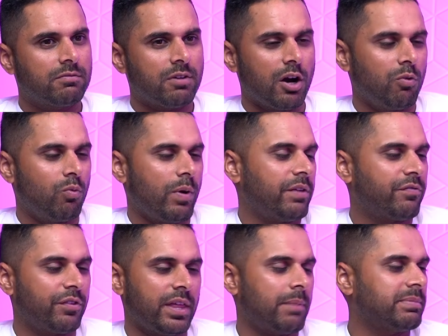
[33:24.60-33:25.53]
a way
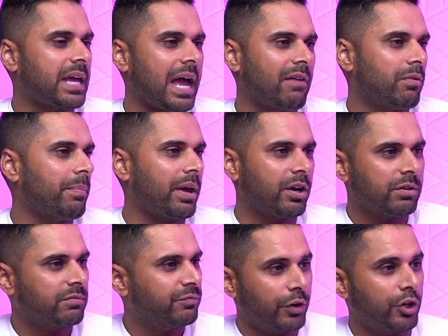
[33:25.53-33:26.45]
for them to have a
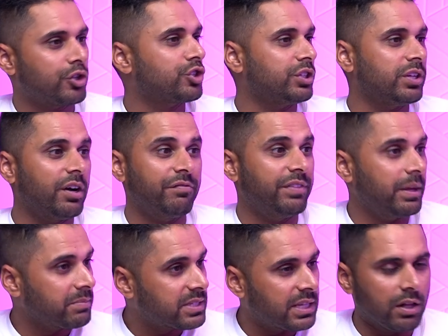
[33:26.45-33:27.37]
better version of
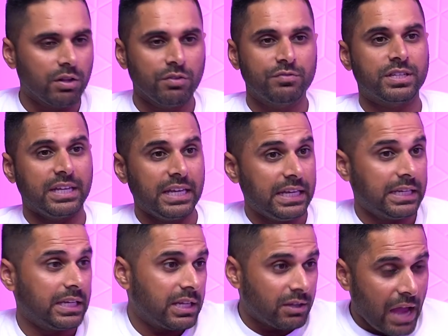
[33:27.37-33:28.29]
themselves
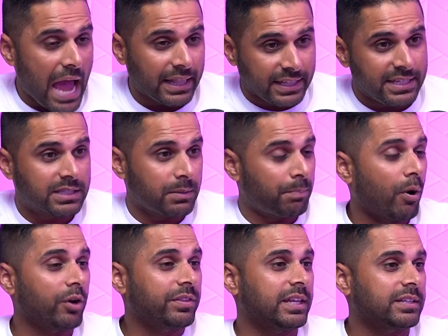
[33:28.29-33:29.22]
in at least the
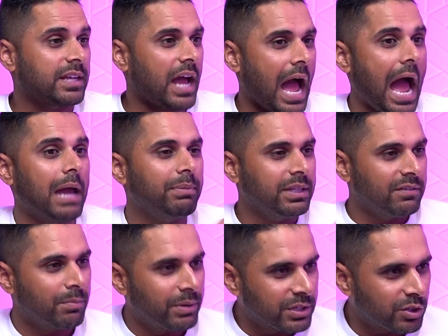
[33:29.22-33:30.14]
part that I believe I
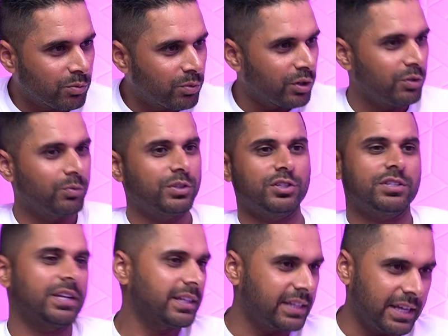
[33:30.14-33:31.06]
bring to the world, which is
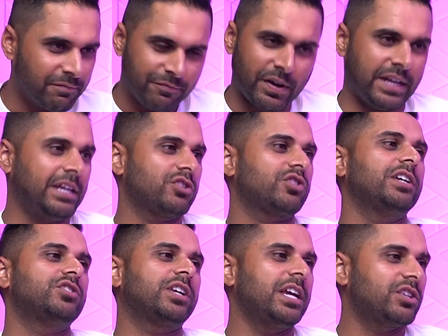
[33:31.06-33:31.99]
the financial
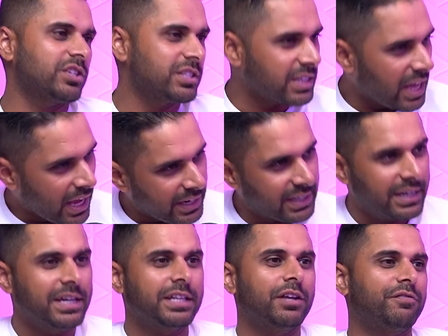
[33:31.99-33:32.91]
education side,
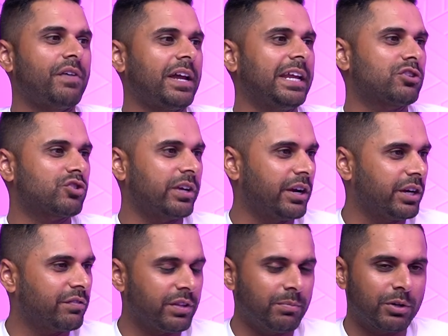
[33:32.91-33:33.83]
the financial area
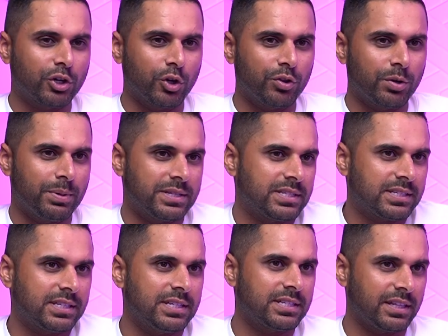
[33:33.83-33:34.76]
for them to grow their
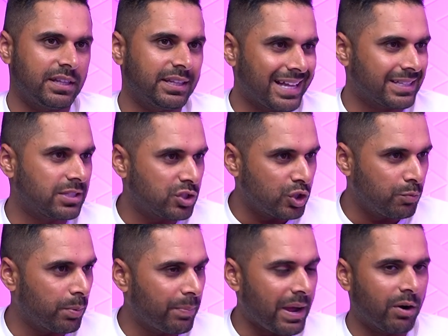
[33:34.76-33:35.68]
businesses. I think that's a
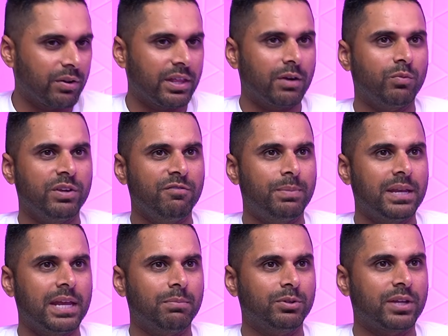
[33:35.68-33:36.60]
superpower that we've been
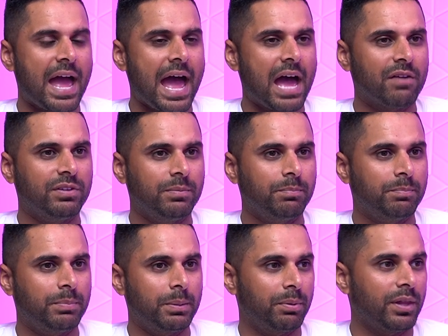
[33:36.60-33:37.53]
able to have and
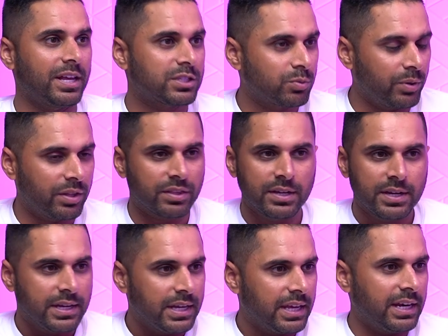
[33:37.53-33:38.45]
been blessed with
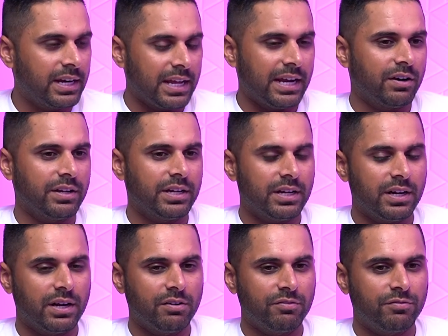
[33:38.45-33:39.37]
in an area
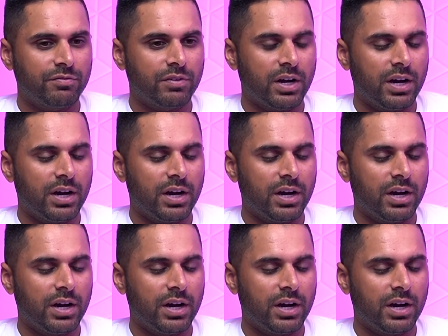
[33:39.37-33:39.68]
of,